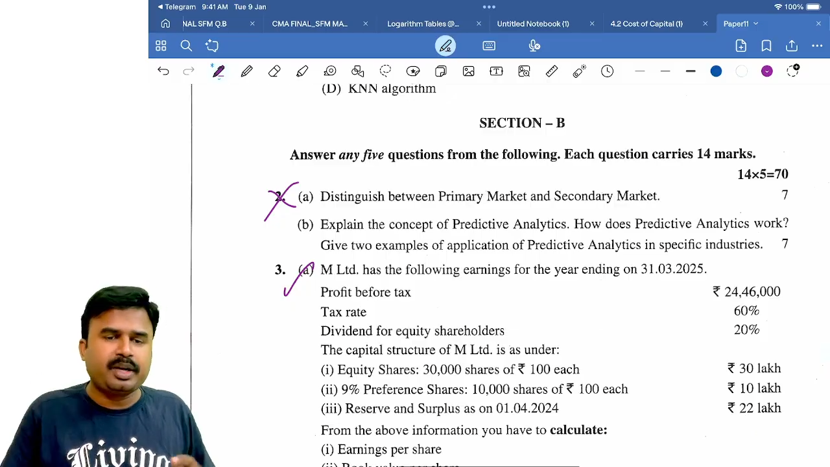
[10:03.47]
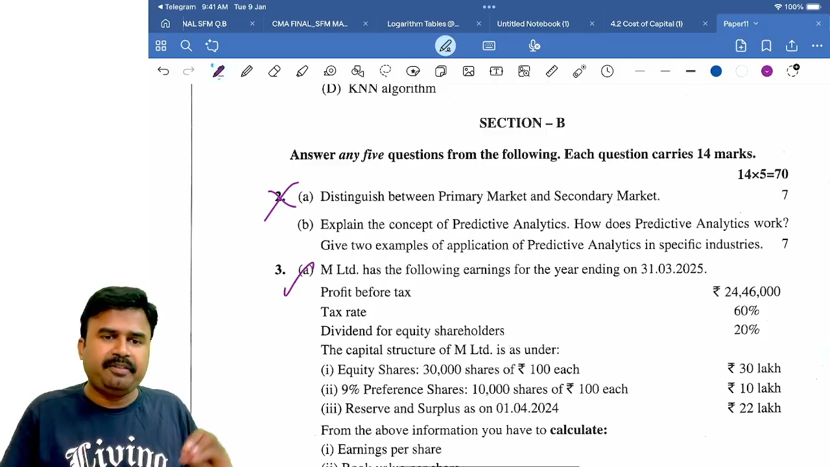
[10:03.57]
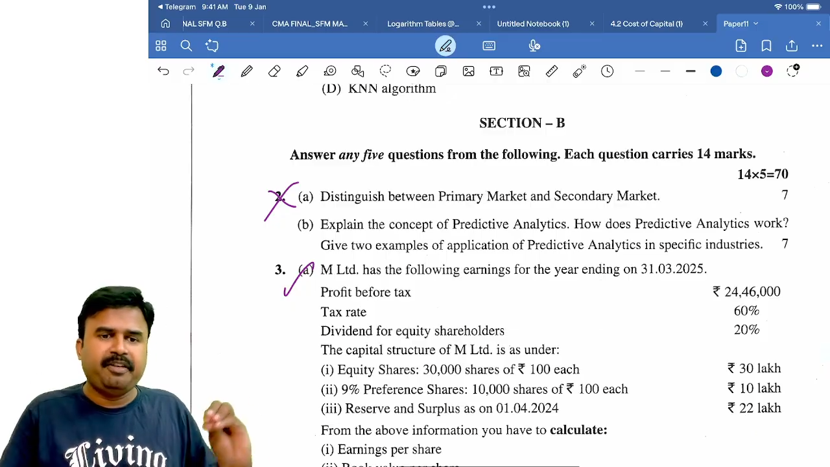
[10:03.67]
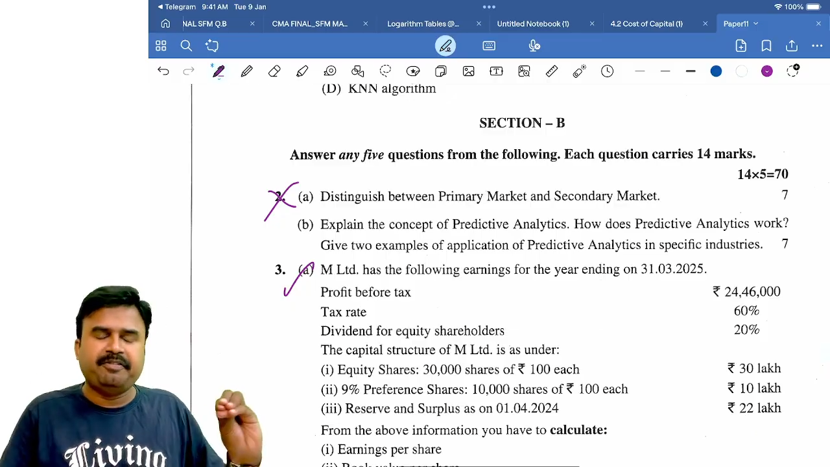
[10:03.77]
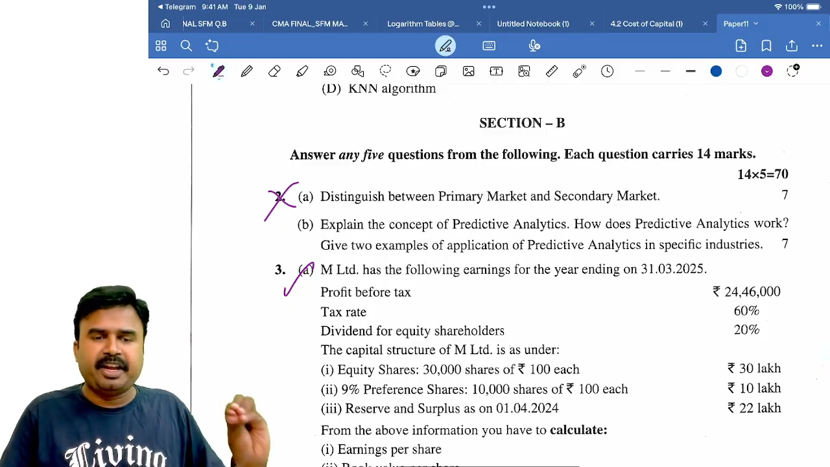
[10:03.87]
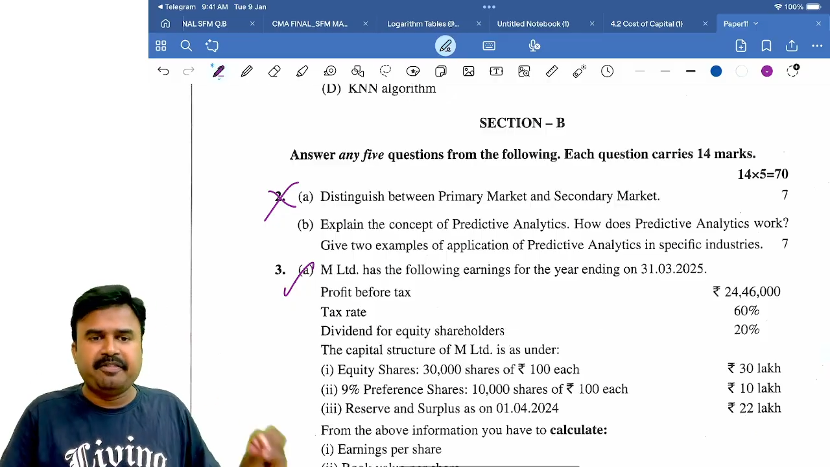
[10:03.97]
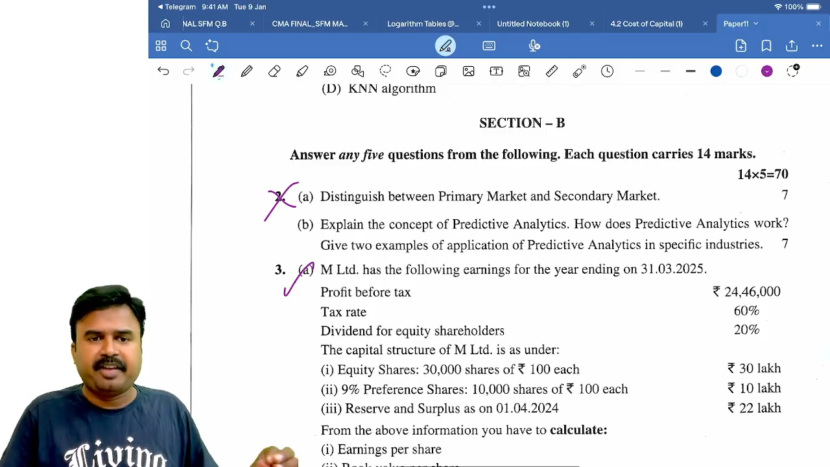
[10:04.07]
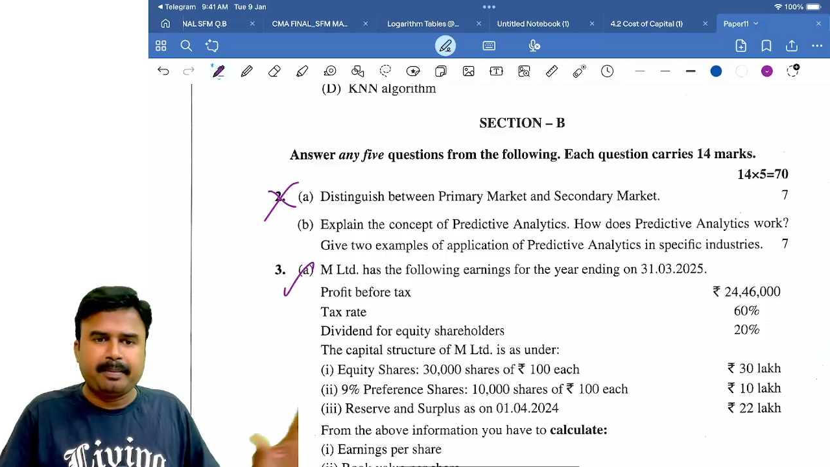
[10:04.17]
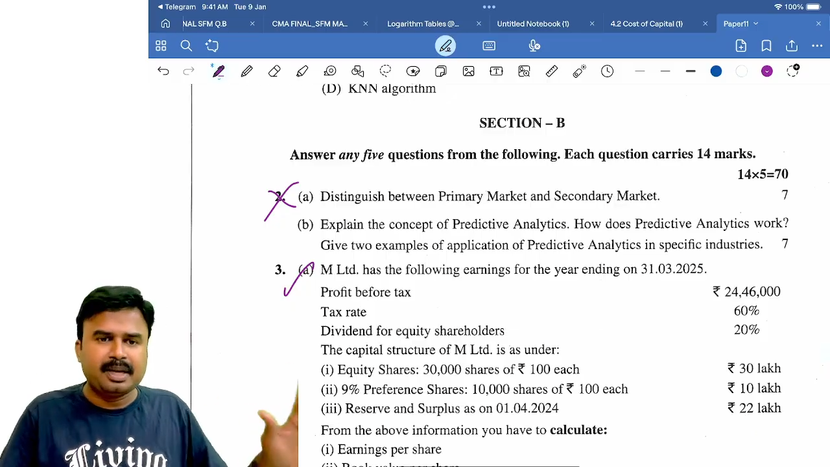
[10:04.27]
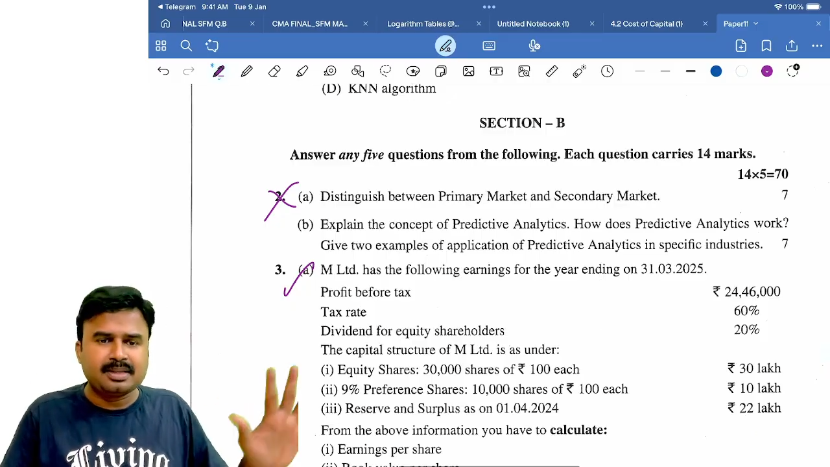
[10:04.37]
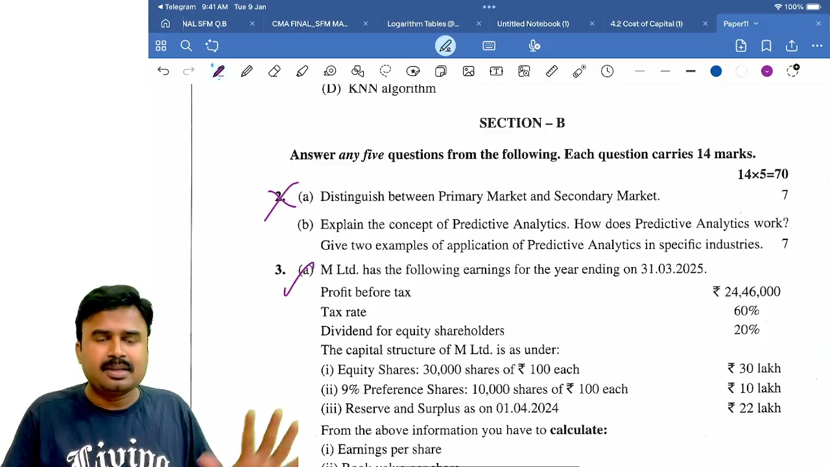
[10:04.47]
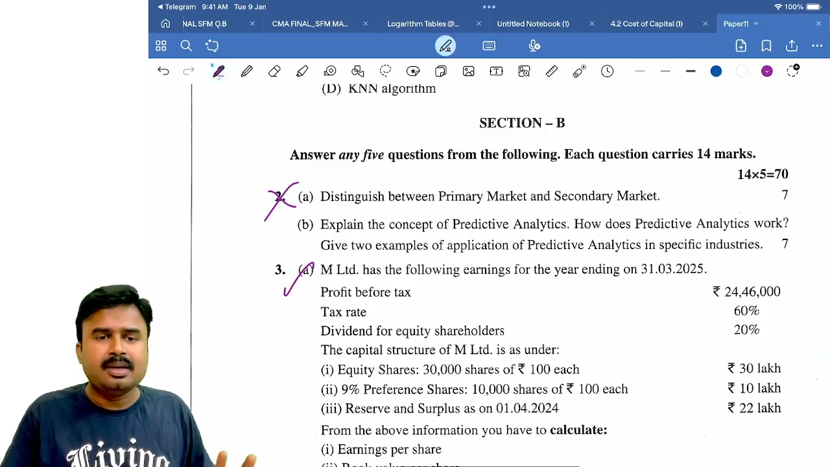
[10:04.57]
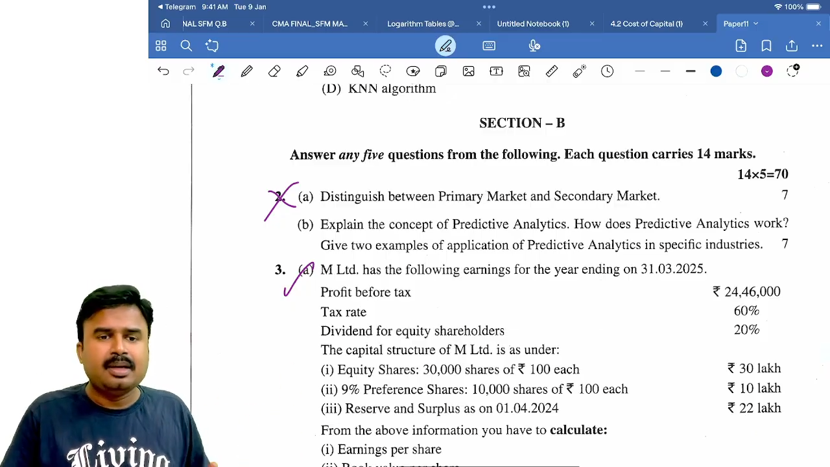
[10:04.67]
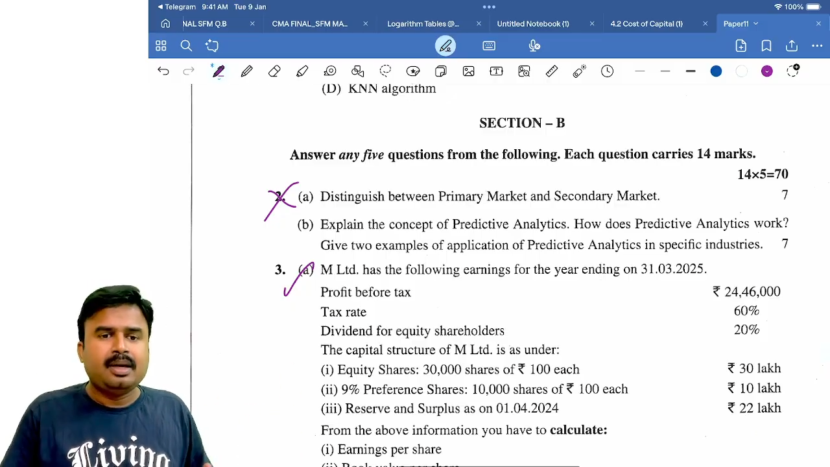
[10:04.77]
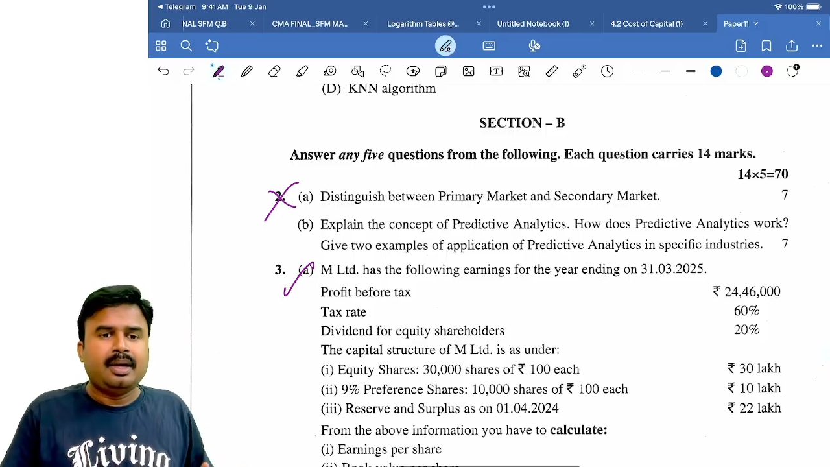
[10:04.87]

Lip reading: to get 55 plus